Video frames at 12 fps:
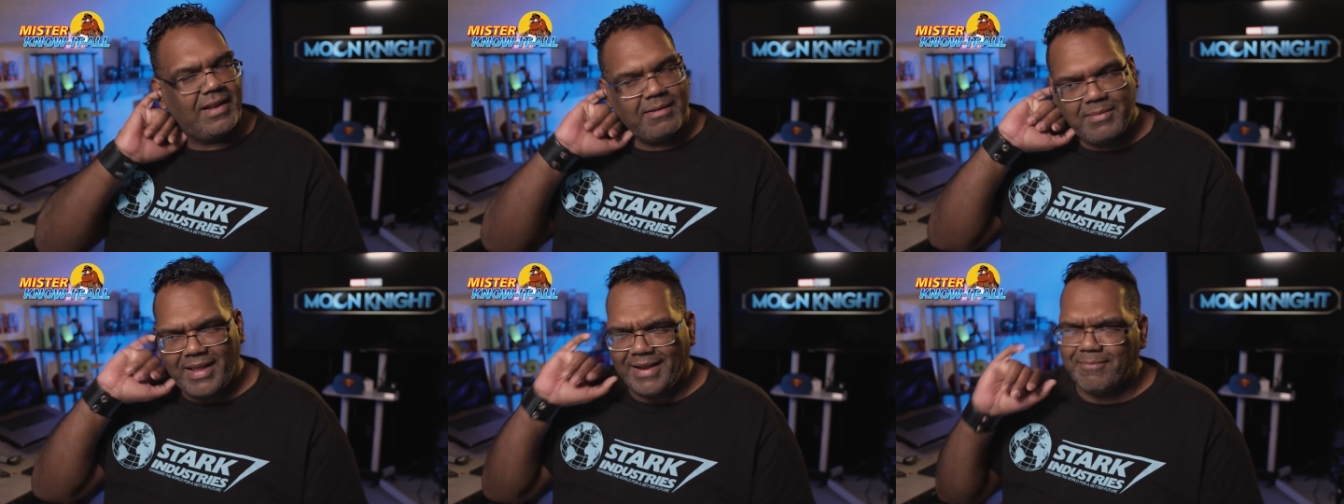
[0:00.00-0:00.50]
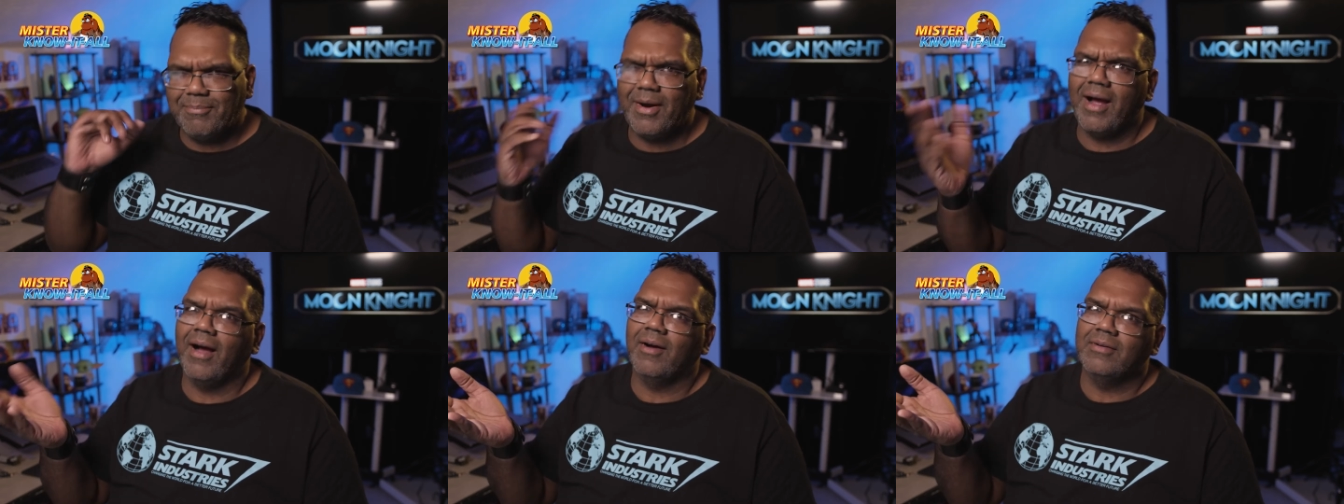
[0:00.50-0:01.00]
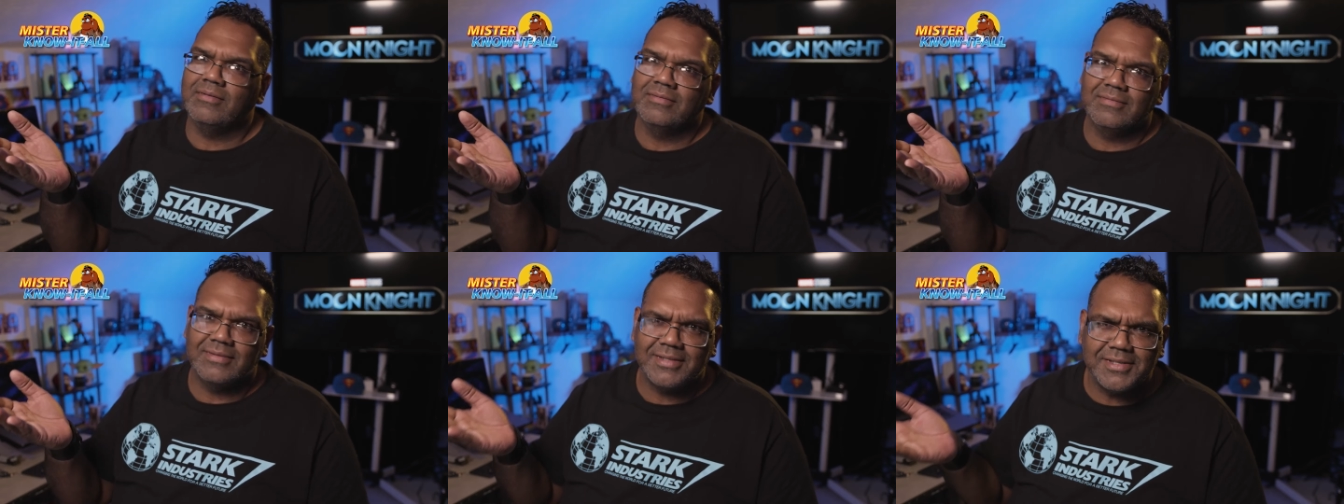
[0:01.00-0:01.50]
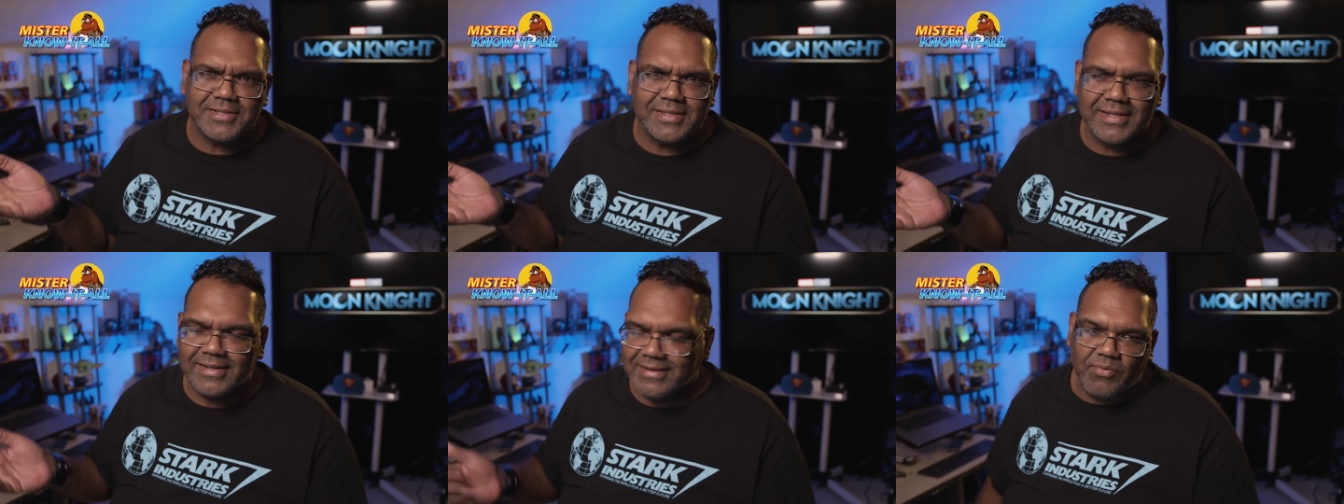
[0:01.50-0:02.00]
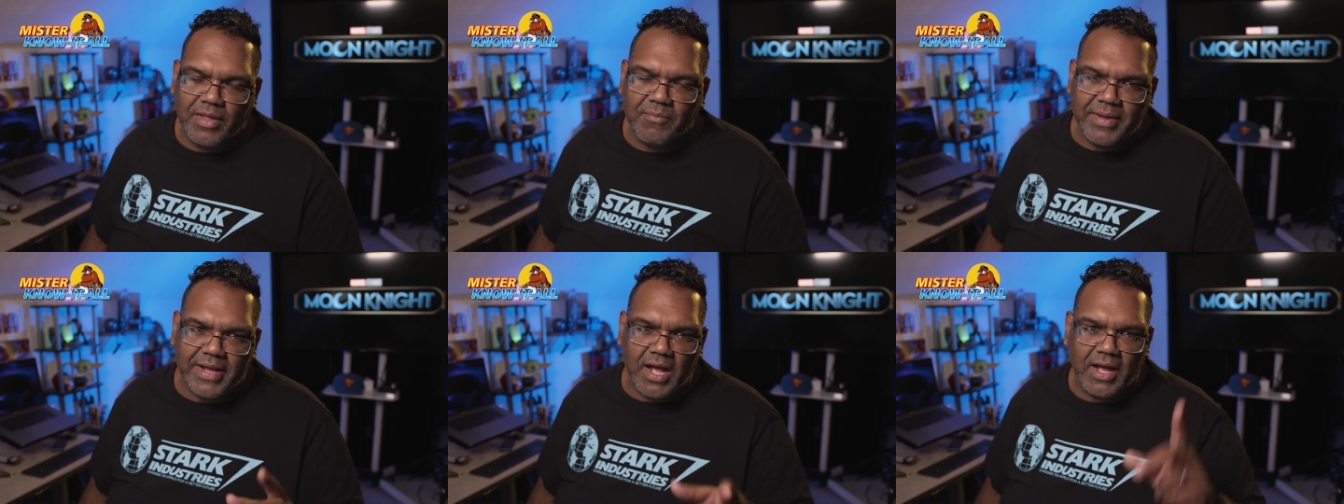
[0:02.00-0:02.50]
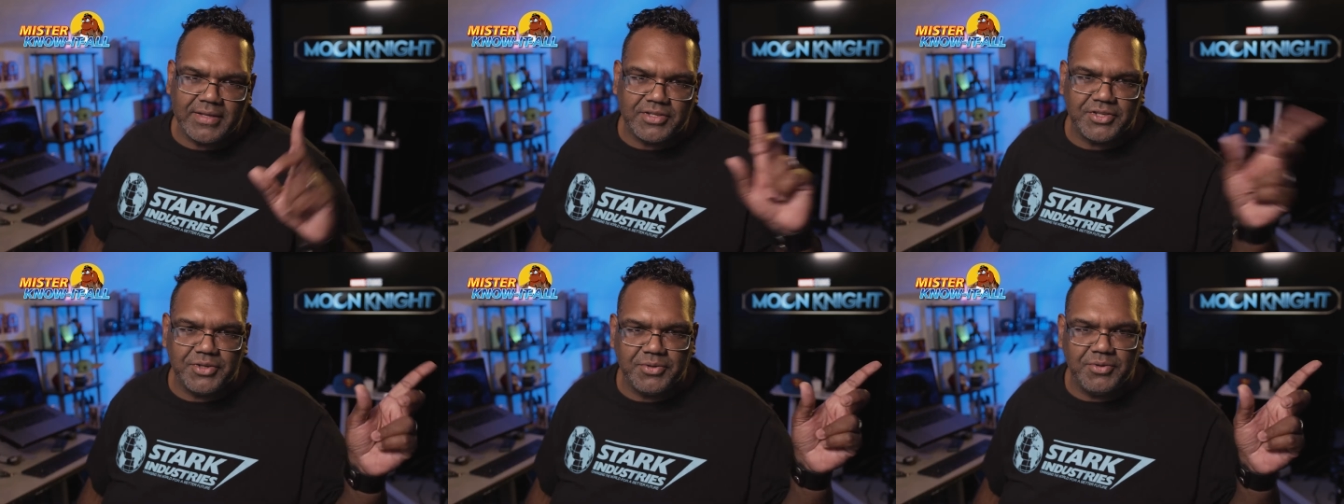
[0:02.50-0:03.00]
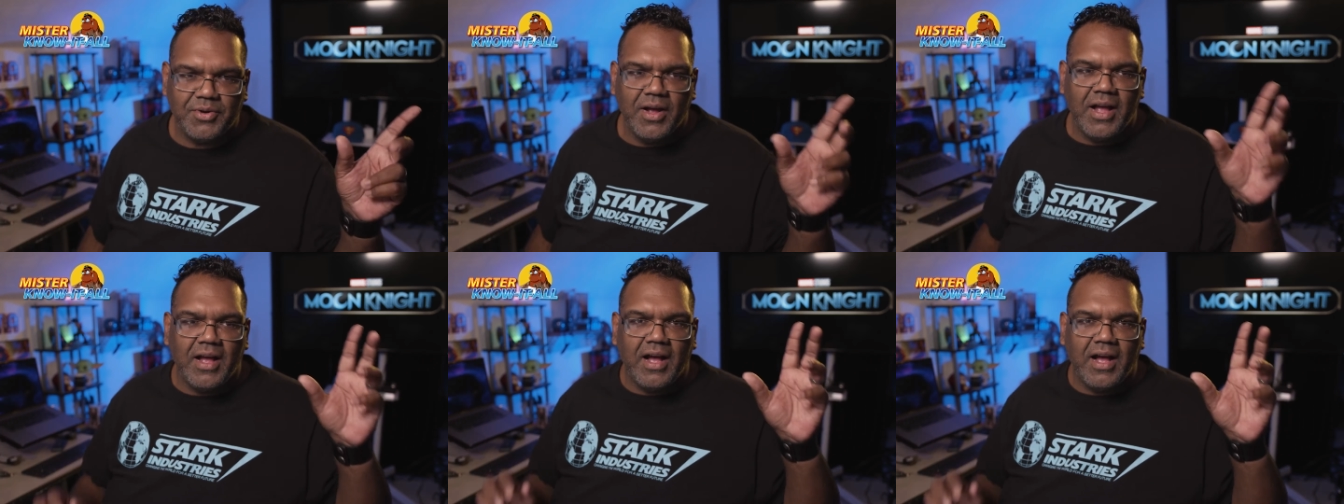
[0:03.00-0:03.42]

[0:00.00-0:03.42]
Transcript: And I'm like, bro, seriously? Then we cut to